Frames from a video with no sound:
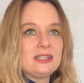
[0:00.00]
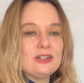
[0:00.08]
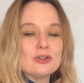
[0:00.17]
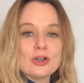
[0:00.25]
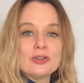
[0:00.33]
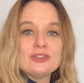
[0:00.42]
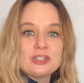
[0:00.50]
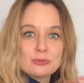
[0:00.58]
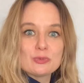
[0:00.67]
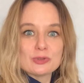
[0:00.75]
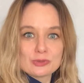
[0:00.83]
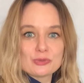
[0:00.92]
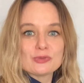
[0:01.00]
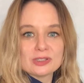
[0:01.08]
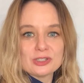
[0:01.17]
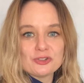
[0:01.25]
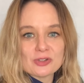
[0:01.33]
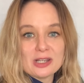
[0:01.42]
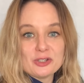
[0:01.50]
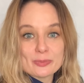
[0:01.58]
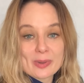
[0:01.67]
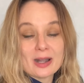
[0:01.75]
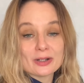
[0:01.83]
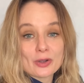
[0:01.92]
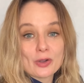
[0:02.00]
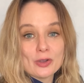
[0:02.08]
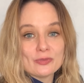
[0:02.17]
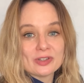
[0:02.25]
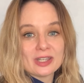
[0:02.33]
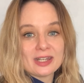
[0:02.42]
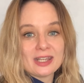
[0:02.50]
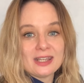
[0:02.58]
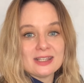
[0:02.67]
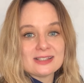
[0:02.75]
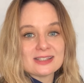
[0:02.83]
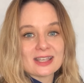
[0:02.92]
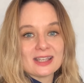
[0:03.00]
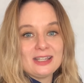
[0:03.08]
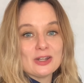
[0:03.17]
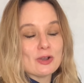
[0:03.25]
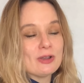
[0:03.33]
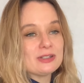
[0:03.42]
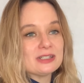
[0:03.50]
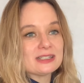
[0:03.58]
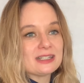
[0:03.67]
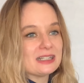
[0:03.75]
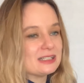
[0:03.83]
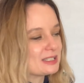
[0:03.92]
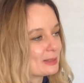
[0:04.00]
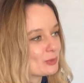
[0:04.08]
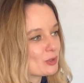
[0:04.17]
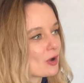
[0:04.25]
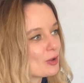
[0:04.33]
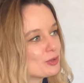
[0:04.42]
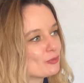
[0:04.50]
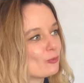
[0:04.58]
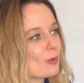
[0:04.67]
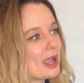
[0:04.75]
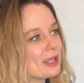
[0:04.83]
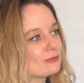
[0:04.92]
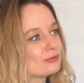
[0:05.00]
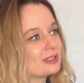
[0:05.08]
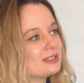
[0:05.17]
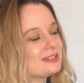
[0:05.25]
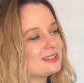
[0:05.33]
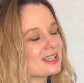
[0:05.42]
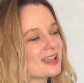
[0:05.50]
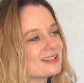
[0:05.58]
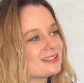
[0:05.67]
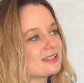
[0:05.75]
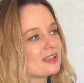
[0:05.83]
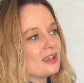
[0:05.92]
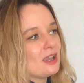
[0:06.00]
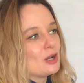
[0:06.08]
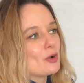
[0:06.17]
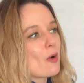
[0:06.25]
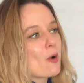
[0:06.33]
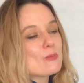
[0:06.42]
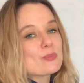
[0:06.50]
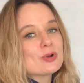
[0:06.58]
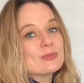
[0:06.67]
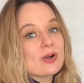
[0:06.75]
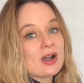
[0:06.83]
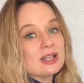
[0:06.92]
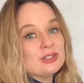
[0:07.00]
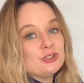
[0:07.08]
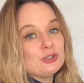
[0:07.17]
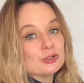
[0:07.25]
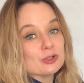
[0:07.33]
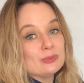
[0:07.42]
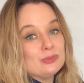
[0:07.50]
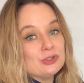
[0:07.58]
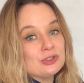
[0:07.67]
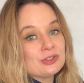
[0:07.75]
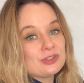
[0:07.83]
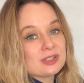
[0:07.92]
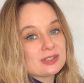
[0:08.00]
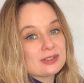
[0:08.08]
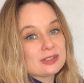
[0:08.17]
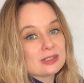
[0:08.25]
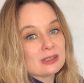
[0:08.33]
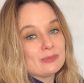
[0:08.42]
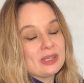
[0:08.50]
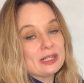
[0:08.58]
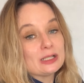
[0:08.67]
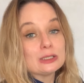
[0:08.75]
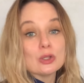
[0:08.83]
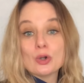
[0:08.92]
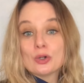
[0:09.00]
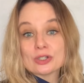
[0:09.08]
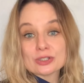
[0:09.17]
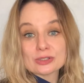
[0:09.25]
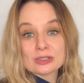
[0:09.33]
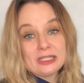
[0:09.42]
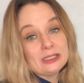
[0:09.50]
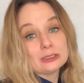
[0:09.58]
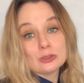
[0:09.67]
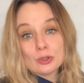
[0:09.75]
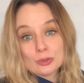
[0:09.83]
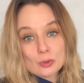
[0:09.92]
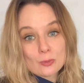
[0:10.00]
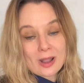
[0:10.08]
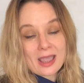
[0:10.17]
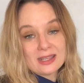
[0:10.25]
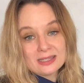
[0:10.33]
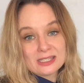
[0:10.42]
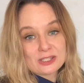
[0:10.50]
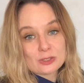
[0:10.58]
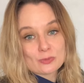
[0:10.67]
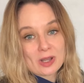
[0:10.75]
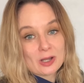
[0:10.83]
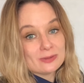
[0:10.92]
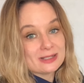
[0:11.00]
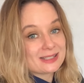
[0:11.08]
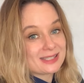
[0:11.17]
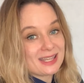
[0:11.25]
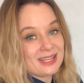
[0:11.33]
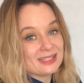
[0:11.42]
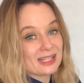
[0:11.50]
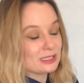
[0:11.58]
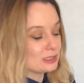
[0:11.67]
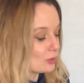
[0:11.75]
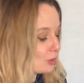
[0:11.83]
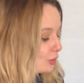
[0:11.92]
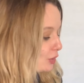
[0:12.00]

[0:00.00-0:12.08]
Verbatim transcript: you know, this is what's really strange about COVID is that, you know, it, it, some kind of way, it really does compromise your immune system in a longer, in a longer way. And this is why we're seeing that long